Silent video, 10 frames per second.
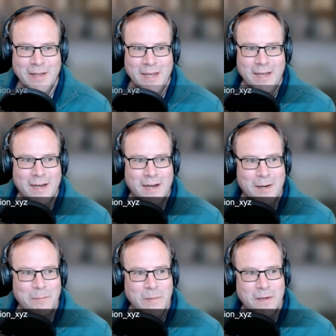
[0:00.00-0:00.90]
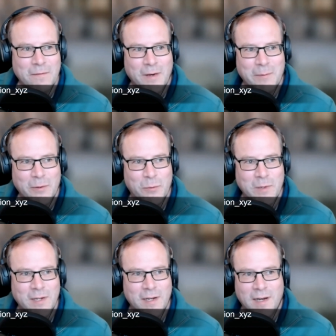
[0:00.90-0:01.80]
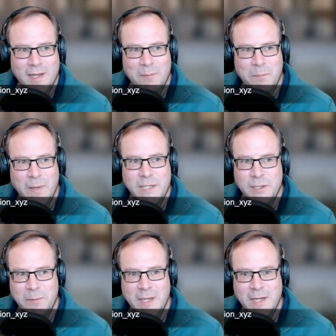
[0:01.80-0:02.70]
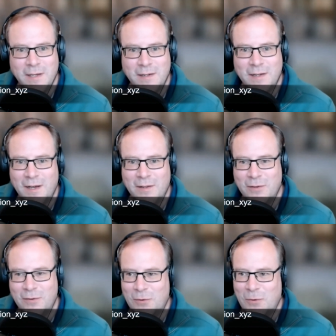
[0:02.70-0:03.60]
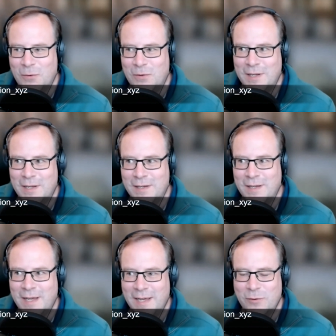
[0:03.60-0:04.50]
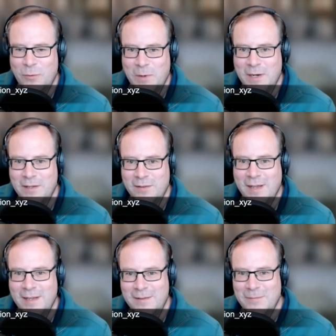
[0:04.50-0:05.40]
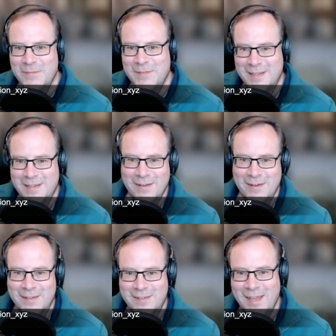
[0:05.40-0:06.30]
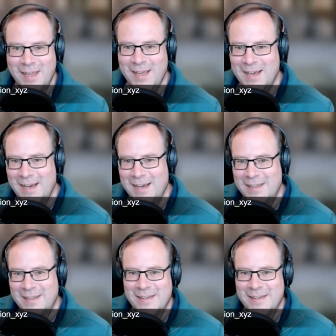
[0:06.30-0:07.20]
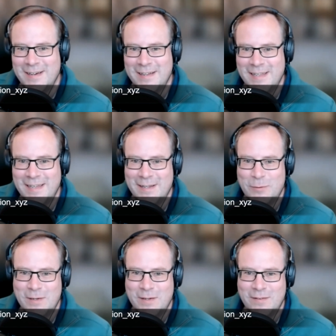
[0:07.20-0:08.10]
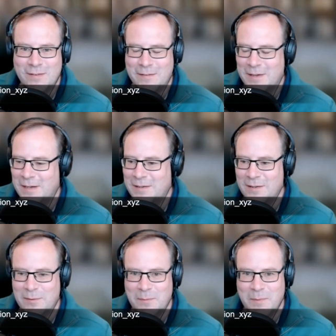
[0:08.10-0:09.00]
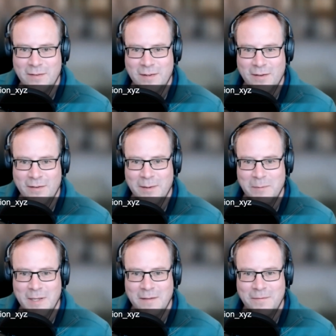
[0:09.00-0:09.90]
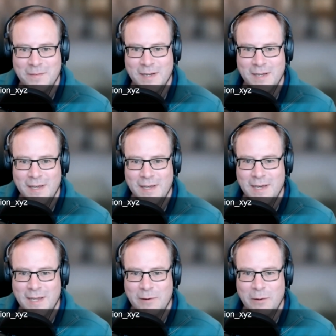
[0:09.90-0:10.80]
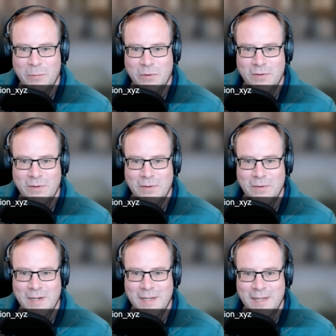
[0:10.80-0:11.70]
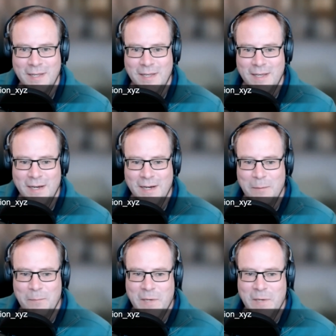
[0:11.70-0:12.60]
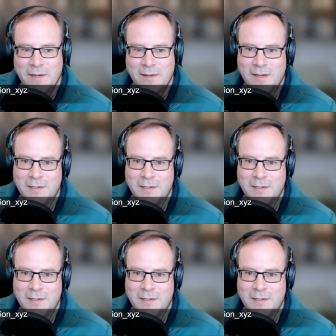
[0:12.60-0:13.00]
Um, you can find me on Twitter. I am Benjaminion underscore XYZ don't ask. And uh, yeah, Twitter's a, a, decent place to contact me if uh, anyone wants to uh, um, get in touch.